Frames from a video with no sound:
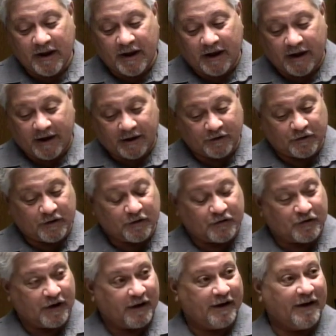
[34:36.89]
and
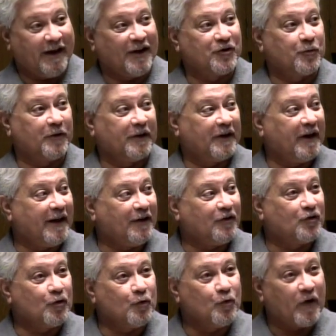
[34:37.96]
Santa Ynez with an
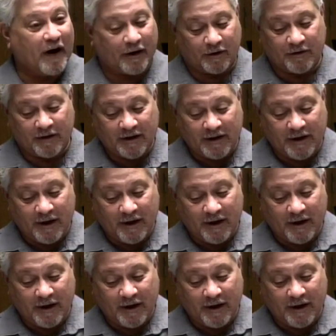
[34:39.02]
8-2 record.